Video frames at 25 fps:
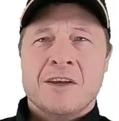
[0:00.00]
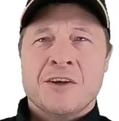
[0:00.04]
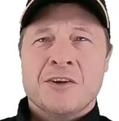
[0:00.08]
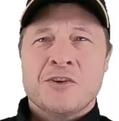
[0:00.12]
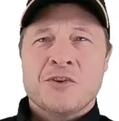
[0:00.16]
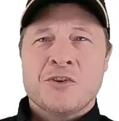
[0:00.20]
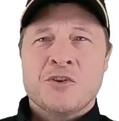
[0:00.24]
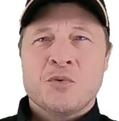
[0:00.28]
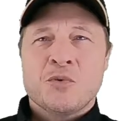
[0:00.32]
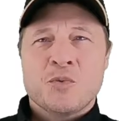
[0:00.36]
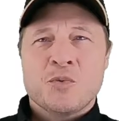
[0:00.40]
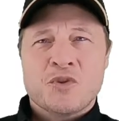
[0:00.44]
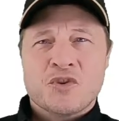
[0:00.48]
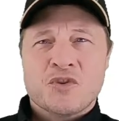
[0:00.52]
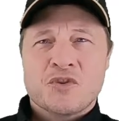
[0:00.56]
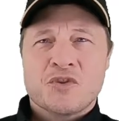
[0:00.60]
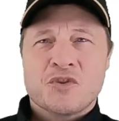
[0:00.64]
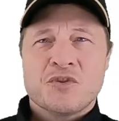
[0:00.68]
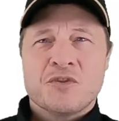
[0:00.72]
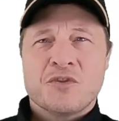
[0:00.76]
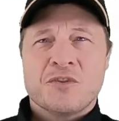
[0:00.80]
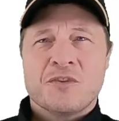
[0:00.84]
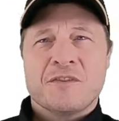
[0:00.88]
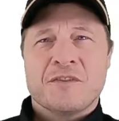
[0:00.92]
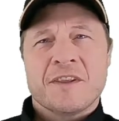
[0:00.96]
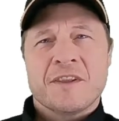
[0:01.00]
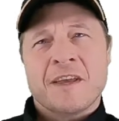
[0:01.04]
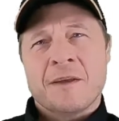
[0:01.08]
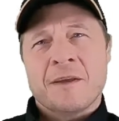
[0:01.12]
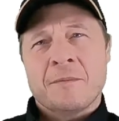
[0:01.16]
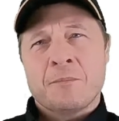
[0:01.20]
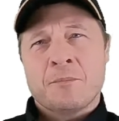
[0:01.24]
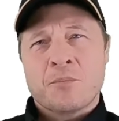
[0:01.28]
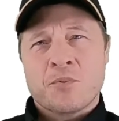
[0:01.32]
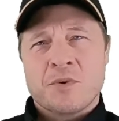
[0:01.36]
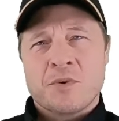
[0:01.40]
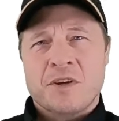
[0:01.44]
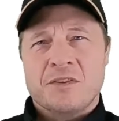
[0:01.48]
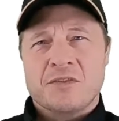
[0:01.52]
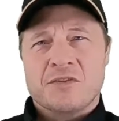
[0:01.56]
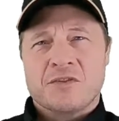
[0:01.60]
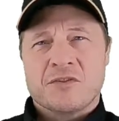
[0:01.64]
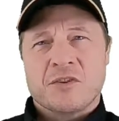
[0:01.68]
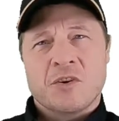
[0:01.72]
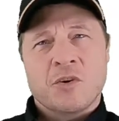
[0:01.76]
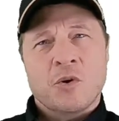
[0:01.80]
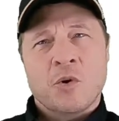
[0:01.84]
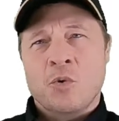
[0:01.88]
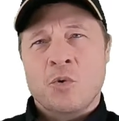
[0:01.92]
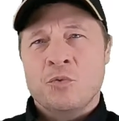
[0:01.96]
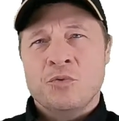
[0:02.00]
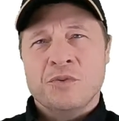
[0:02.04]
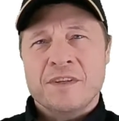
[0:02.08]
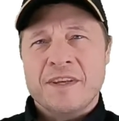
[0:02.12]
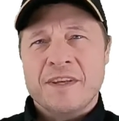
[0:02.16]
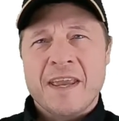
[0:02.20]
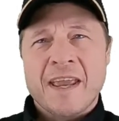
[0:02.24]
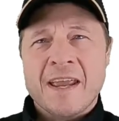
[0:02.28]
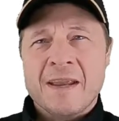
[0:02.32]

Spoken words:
To ensure that prints are only